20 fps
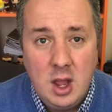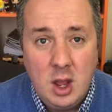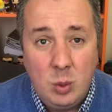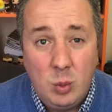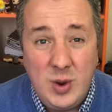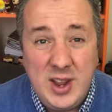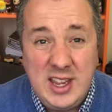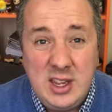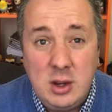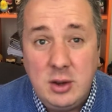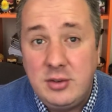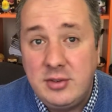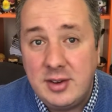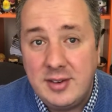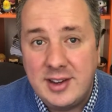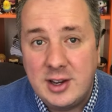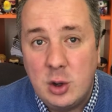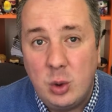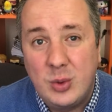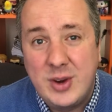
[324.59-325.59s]
We use
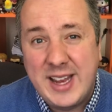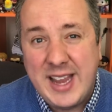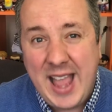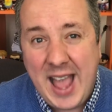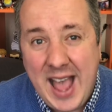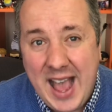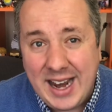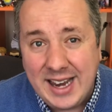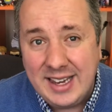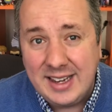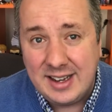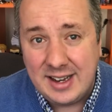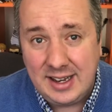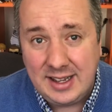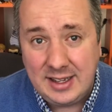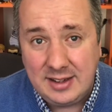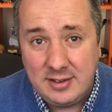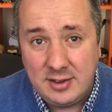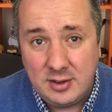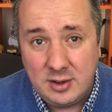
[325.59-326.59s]
something called
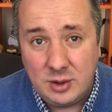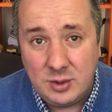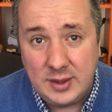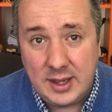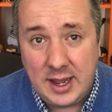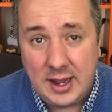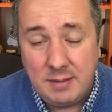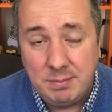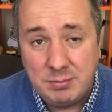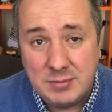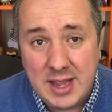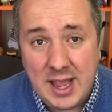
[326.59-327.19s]
Calendly to do that.